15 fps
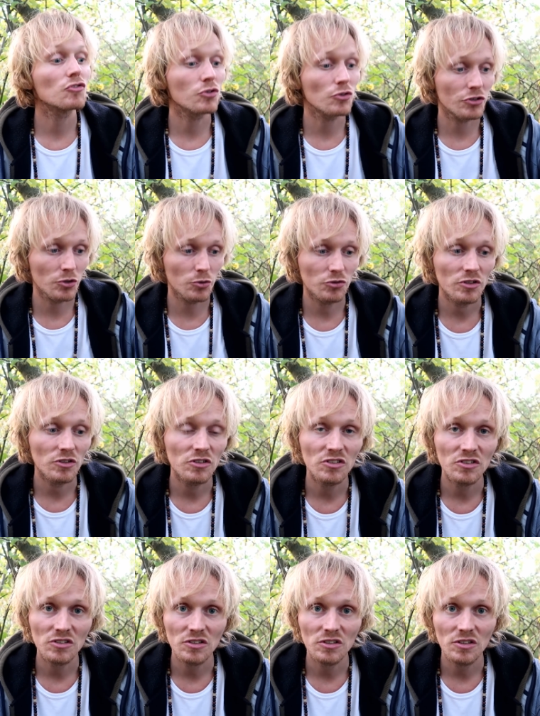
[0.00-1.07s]
to use it.
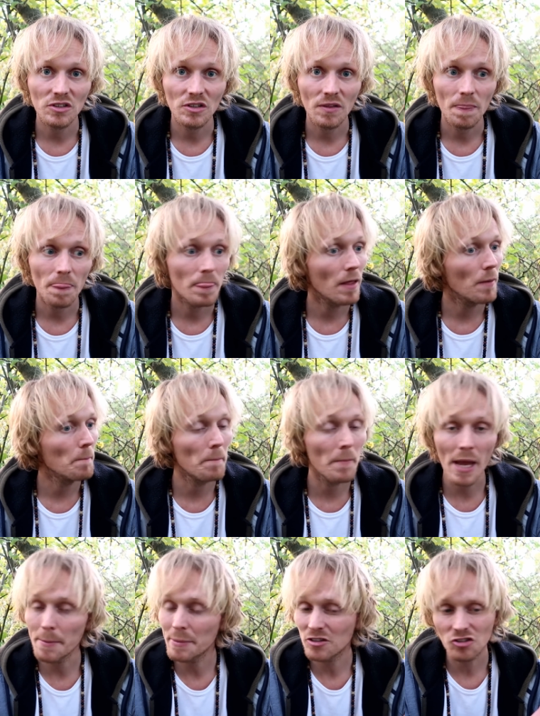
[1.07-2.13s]

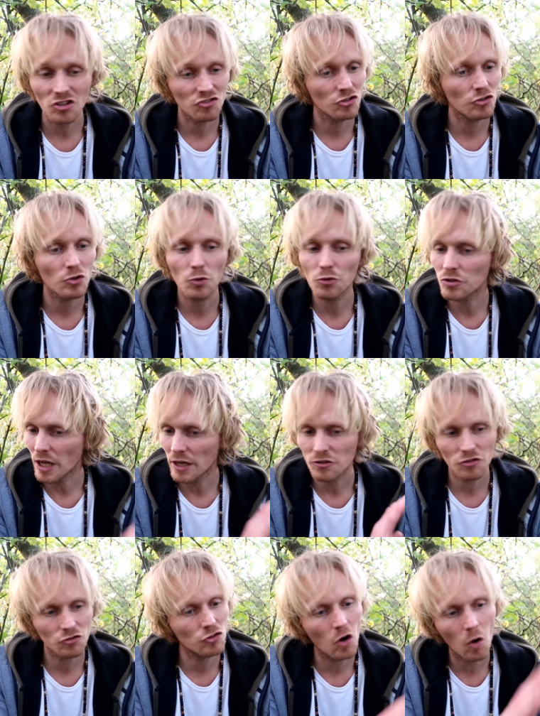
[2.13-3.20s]
Maybe just to use it
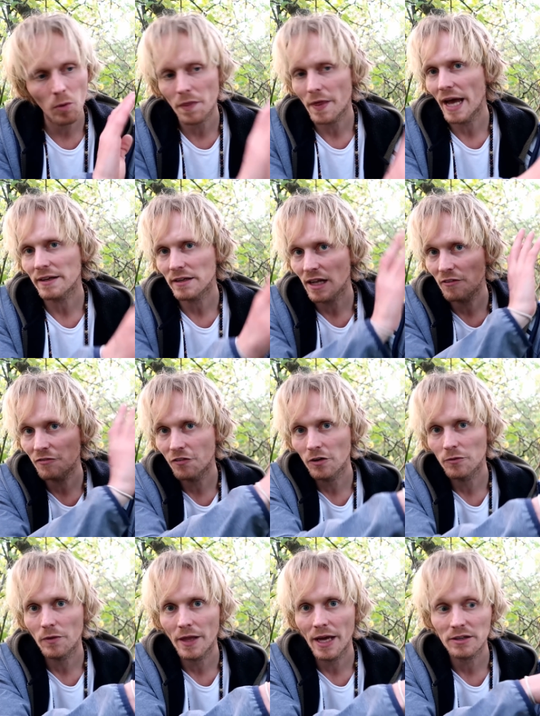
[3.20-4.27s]
and just go with that and have
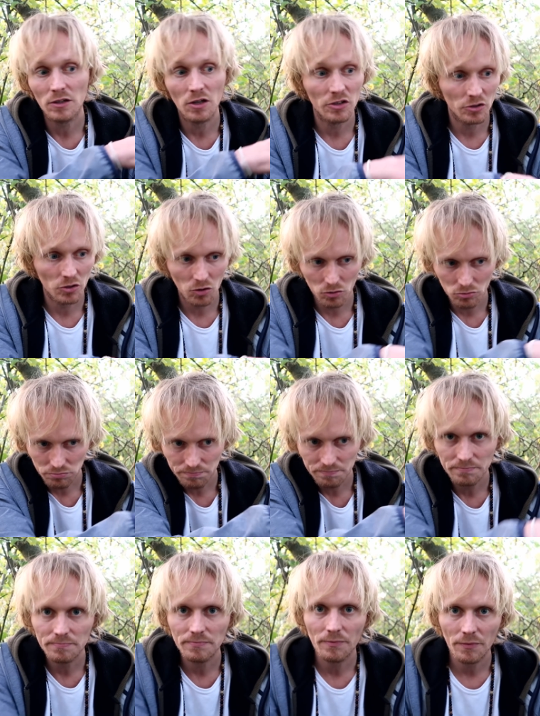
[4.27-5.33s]
fun with that, or, you know,
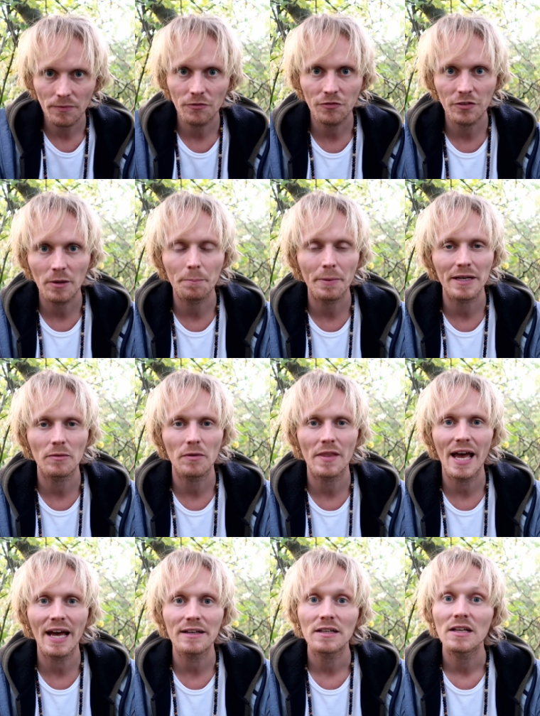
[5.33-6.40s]
feel better with
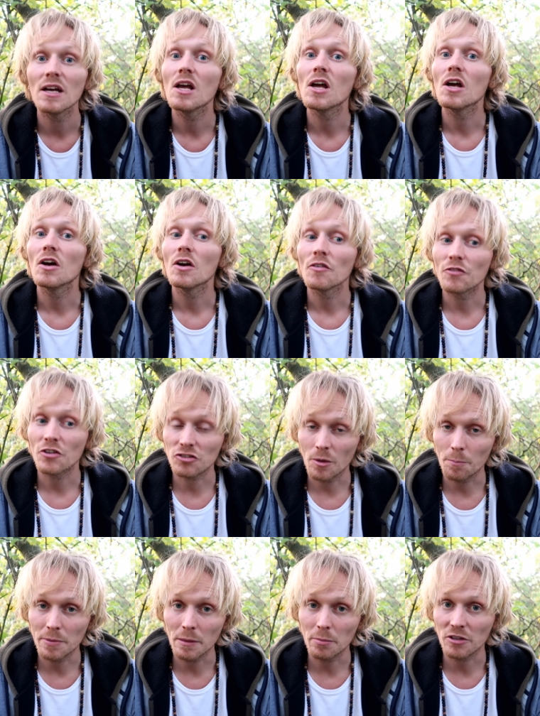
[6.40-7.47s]
that. For
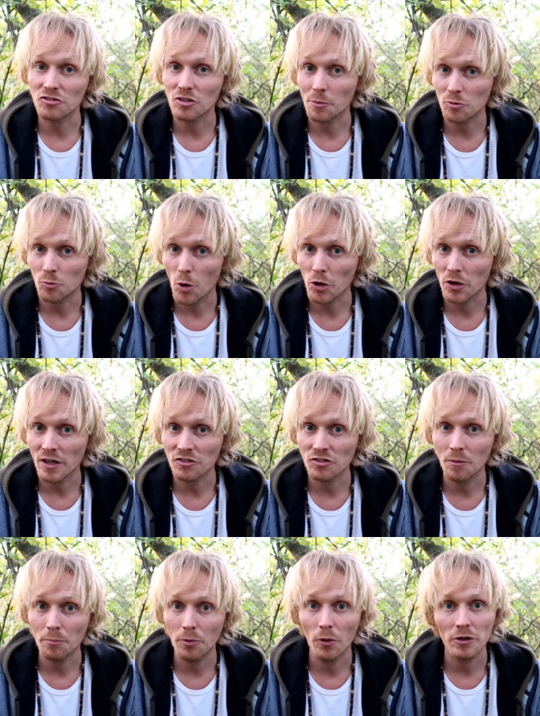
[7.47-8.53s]
some people it stops working at
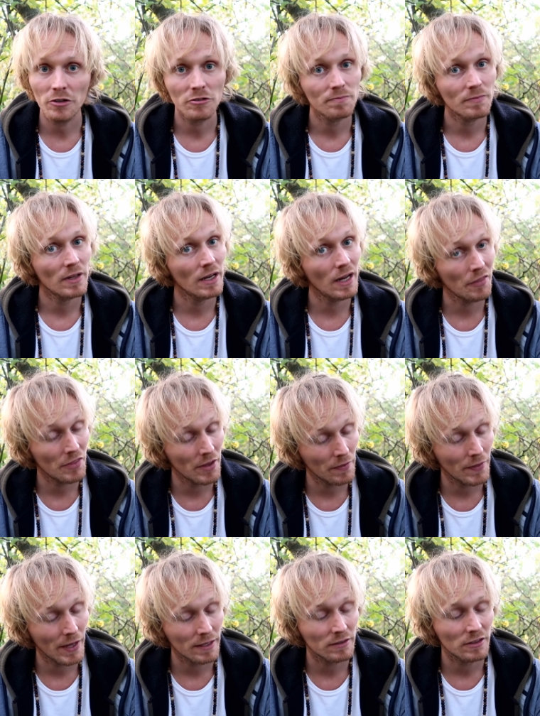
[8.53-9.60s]
some point, and I
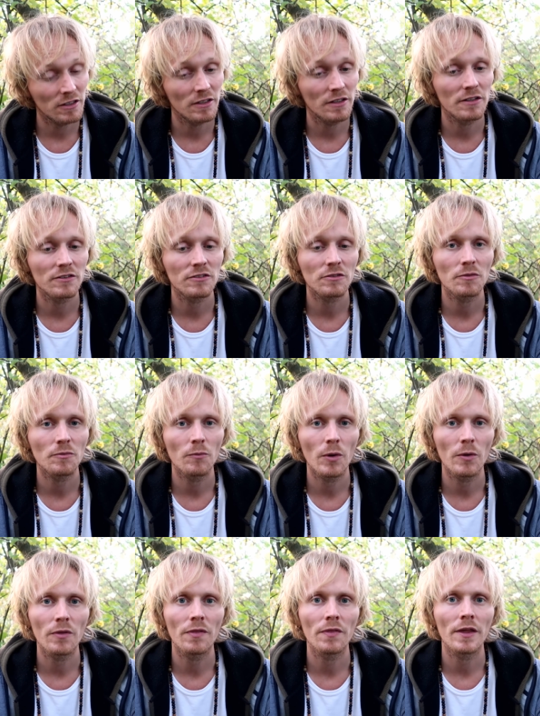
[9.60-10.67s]
think that is
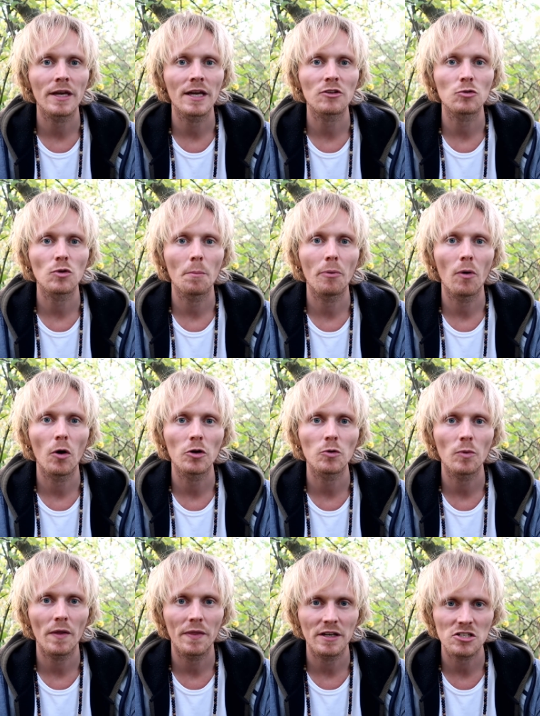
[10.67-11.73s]
when they get to a
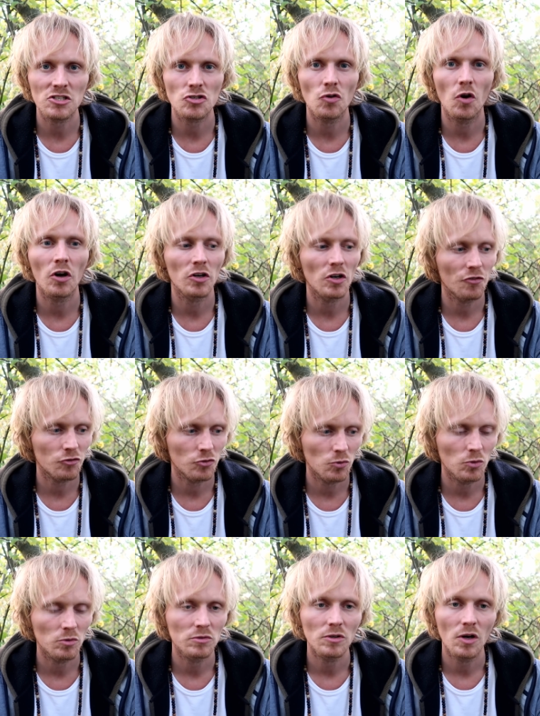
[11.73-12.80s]
point where they're strong enough
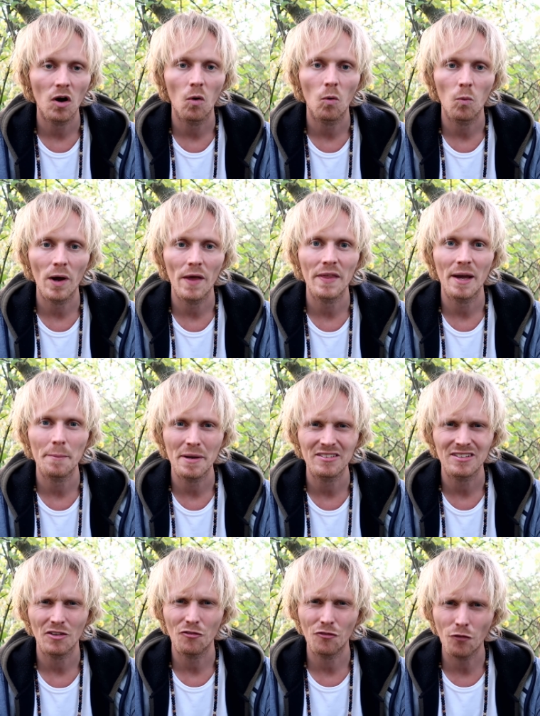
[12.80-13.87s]
to, or where they're
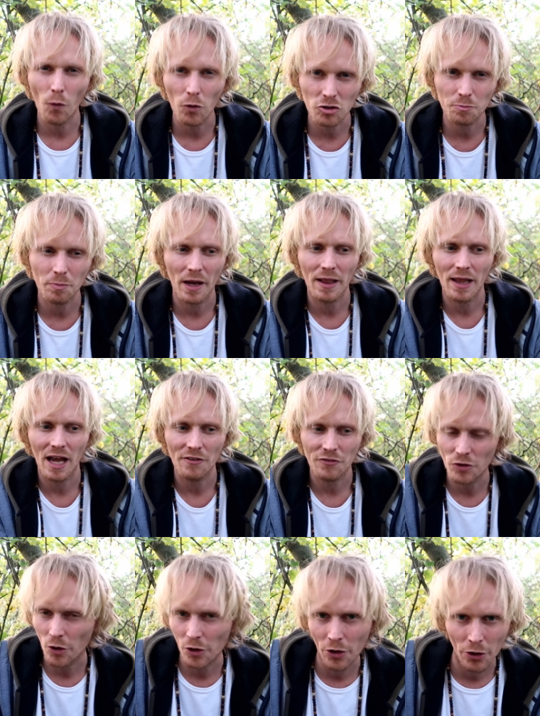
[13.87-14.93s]
basically forced by
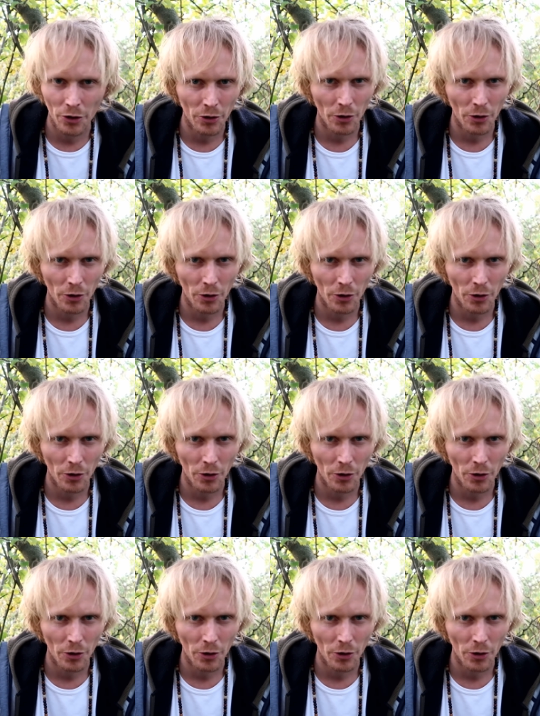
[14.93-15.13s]
life. No,